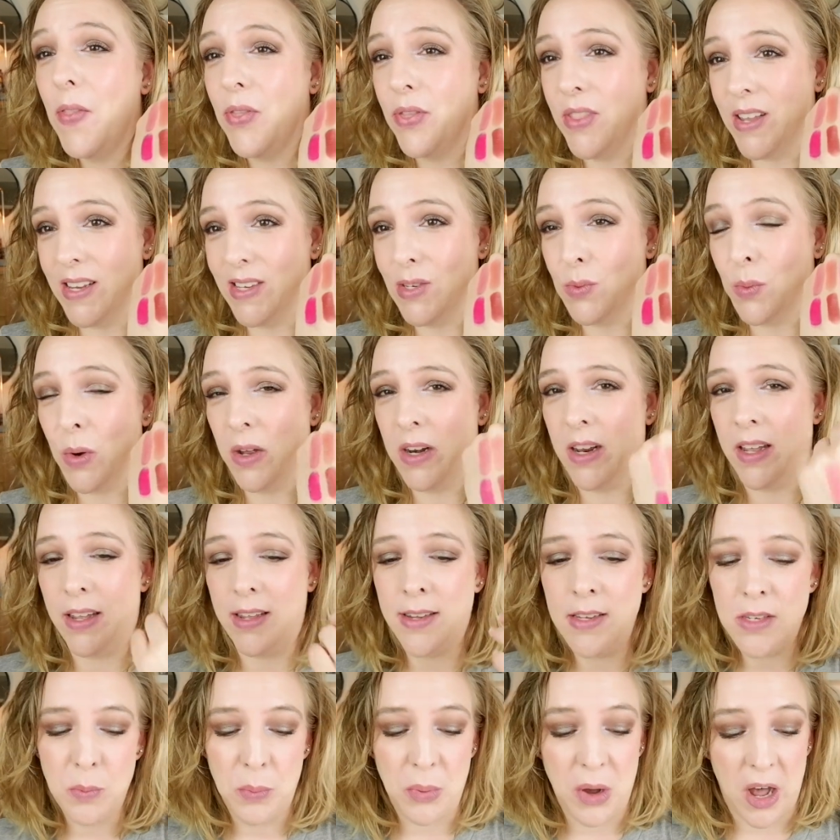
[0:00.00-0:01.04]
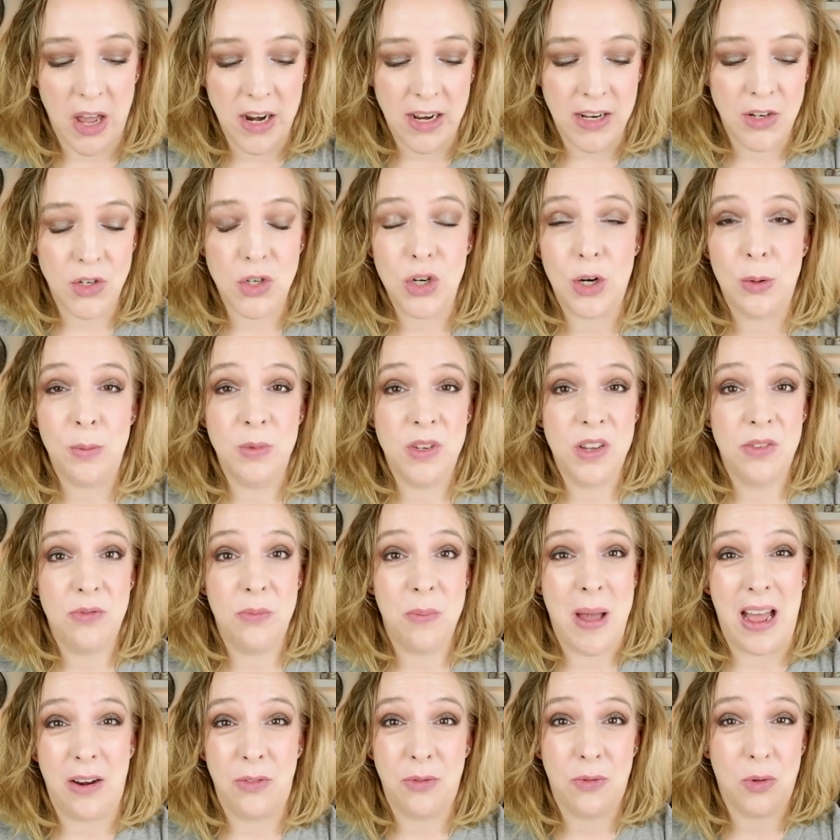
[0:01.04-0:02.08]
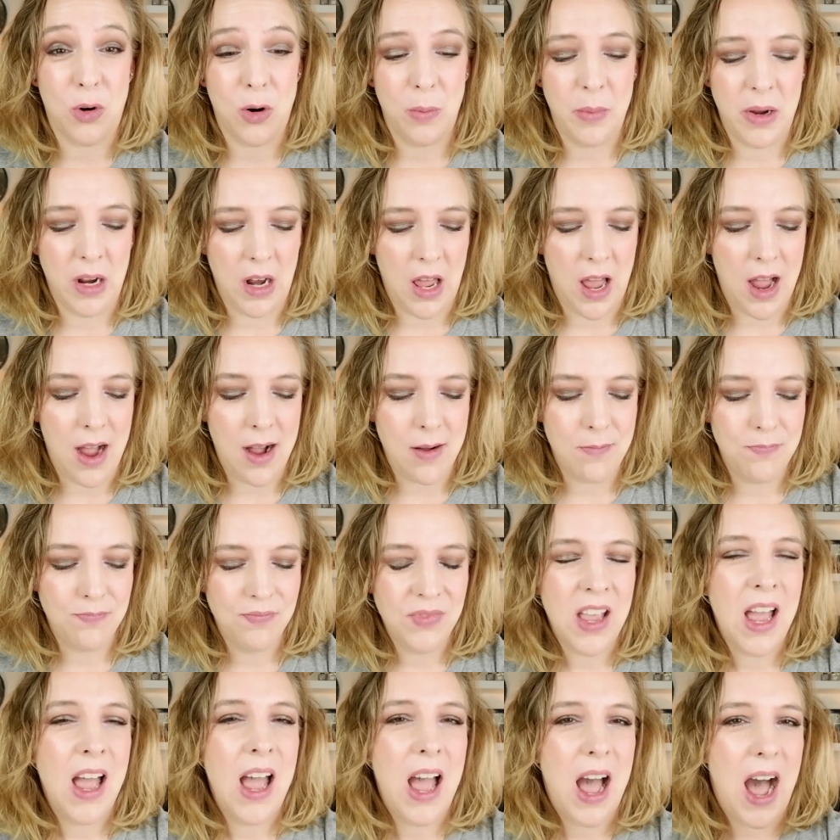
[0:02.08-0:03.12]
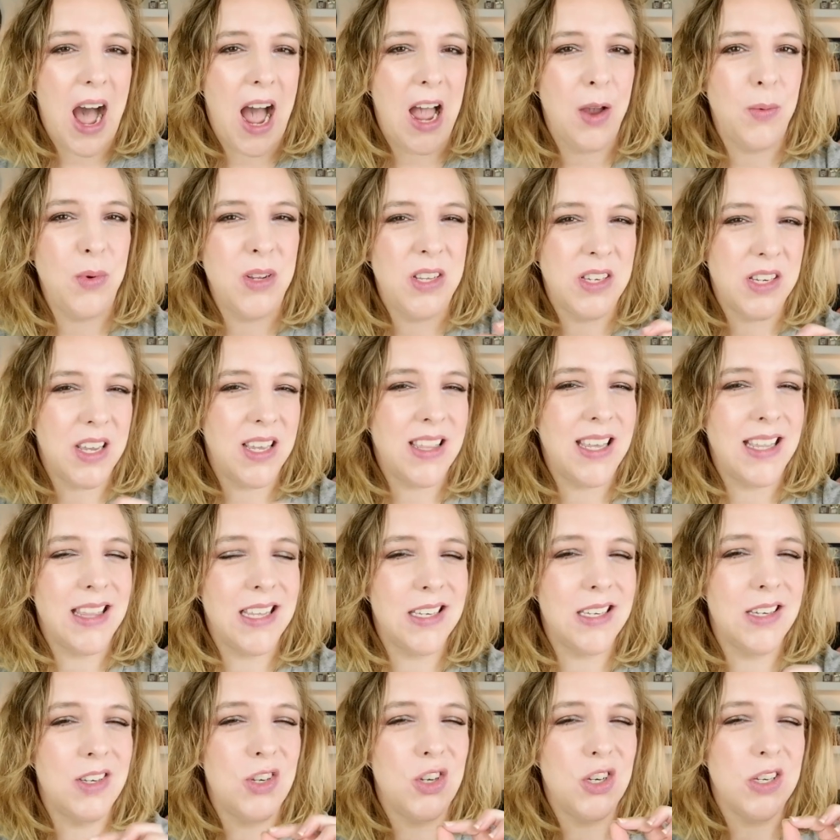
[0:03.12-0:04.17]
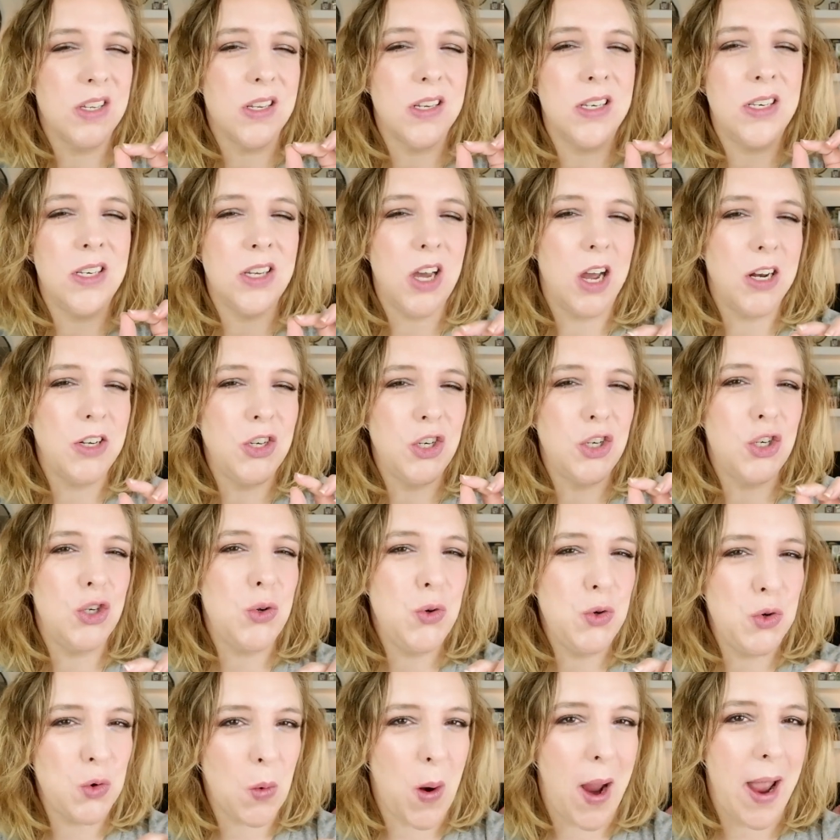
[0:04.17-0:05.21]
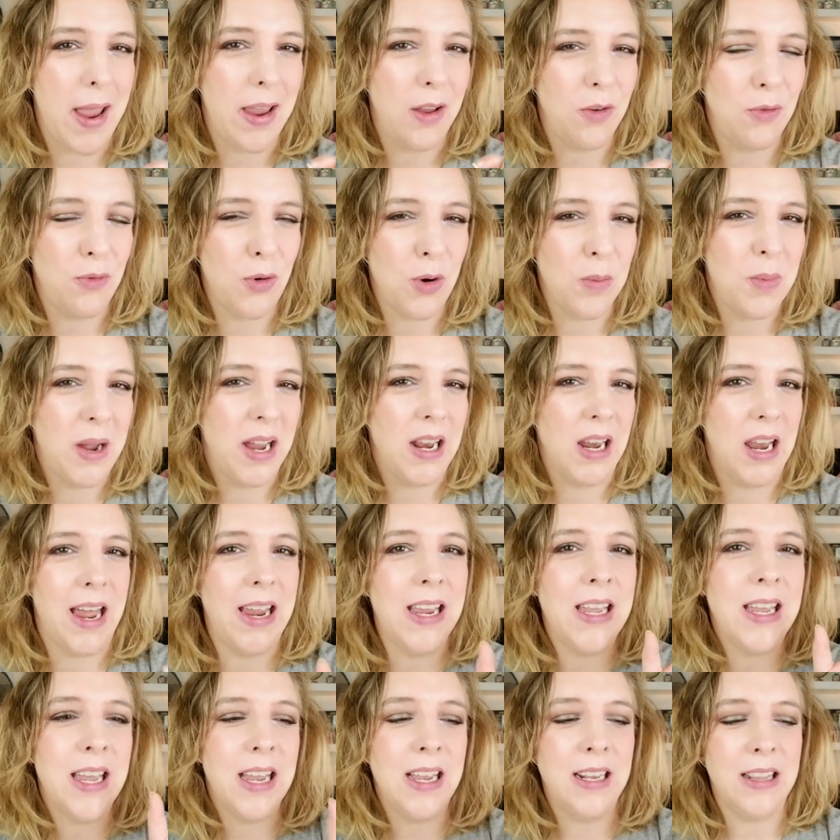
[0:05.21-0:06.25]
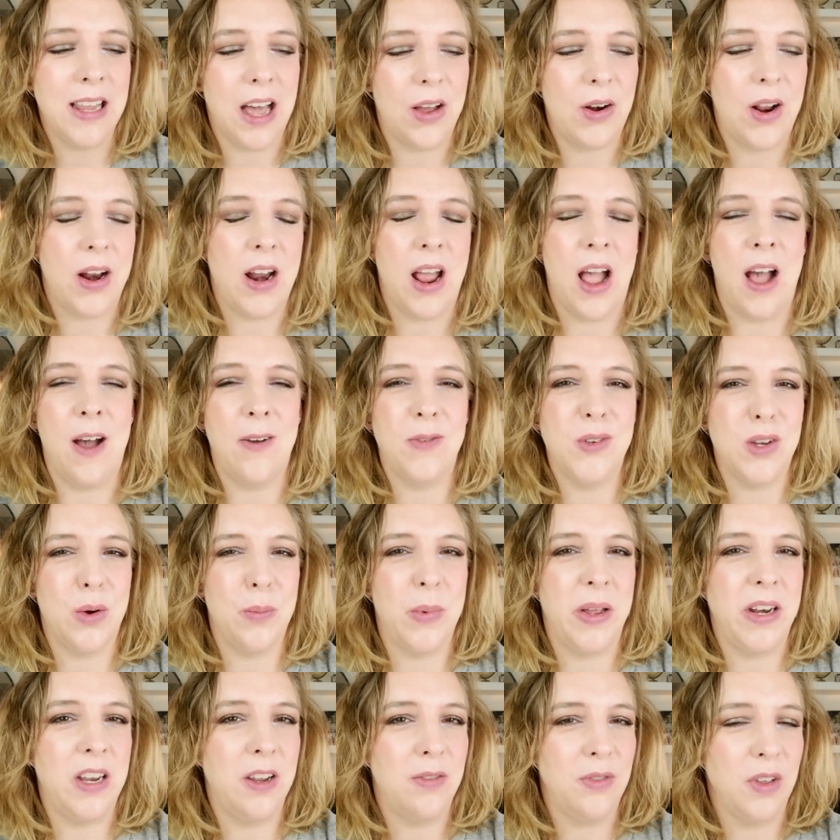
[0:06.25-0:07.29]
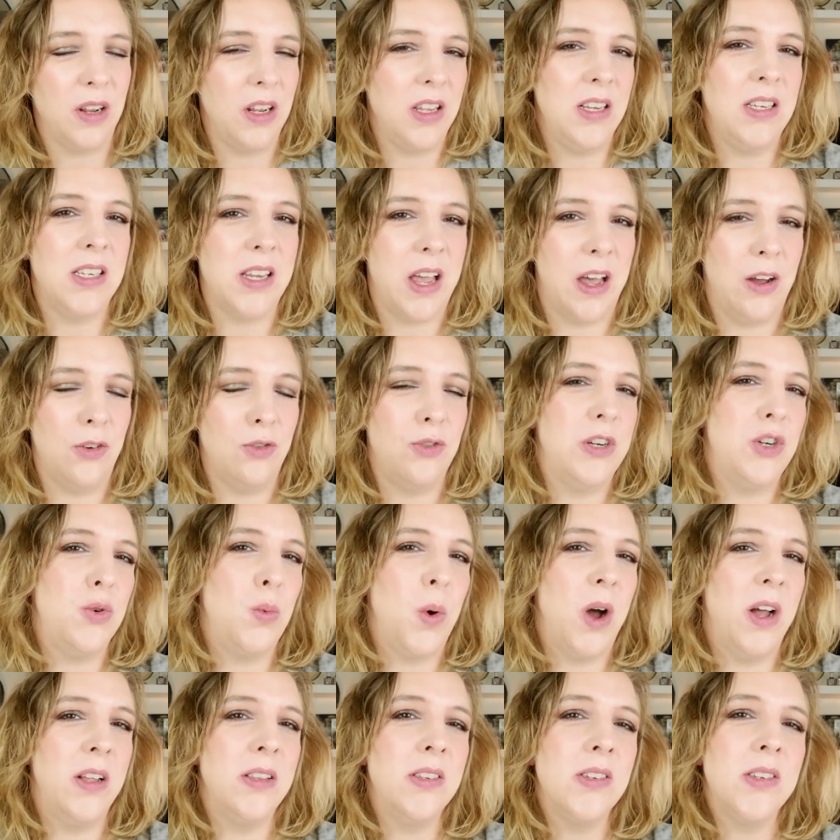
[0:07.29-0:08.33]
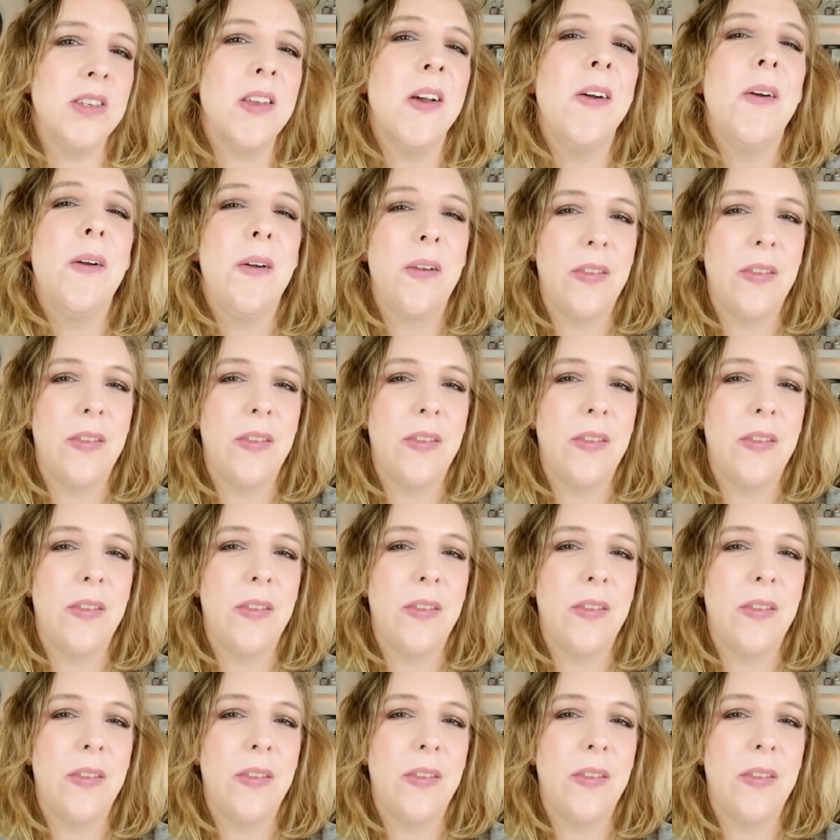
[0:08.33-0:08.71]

This one is, but in terms of matte formula, I would say that this is just a touch too drying for my liking, now that I have so many of the Lisa Eldridge ones.